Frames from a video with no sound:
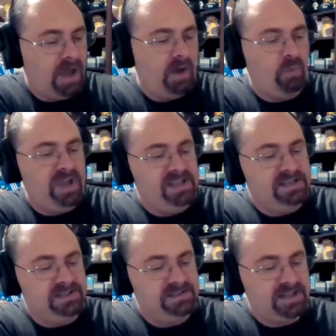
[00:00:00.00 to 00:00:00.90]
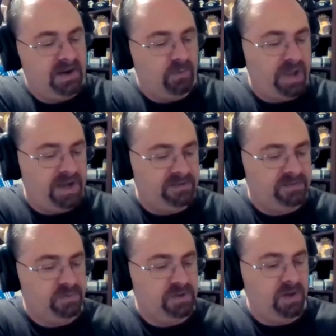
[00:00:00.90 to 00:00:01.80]
on the way to
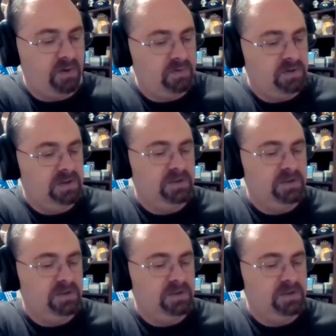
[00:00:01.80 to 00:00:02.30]
studio.